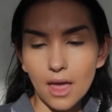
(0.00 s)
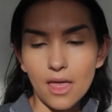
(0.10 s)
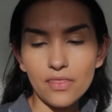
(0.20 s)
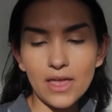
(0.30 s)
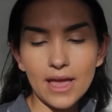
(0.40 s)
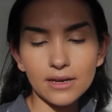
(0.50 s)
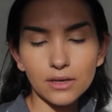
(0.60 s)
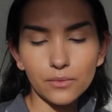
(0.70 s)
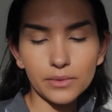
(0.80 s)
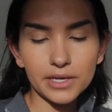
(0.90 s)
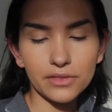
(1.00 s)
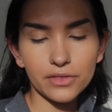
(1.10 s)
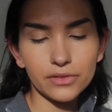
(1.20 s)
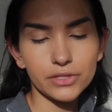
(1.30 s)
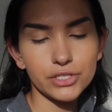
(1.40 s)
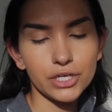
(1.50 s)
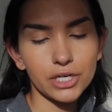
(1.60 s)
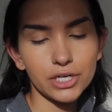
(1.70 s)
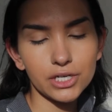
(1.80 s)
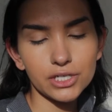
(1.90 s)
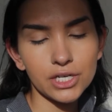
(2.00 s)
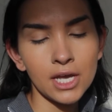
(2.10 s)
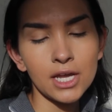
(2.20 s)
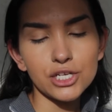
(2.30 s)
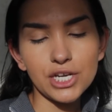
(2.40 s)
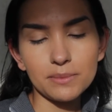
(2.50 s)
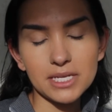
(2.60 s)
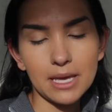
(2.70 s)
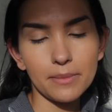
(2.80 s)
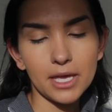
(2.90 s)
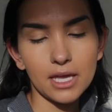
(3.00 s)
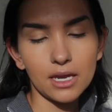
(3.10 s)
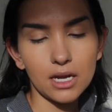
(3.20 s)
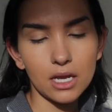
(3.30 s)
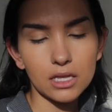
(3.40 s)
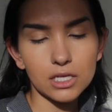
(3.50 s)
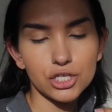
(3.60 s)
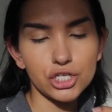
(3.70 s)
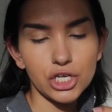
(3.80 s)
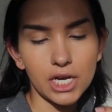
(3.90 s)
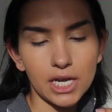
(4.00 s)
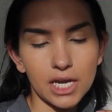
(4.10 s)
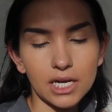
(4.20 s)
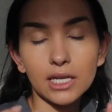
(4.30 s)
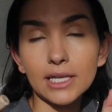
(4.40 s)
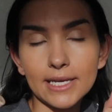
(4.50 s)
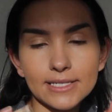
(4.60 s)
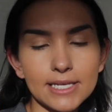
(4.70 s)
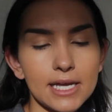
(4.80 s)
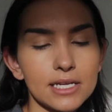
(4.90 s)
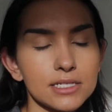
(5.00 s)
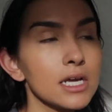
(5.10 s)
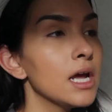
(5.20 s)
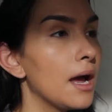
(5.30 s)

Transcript: And then with the Tarte Shape Tape in the shade Light Sand,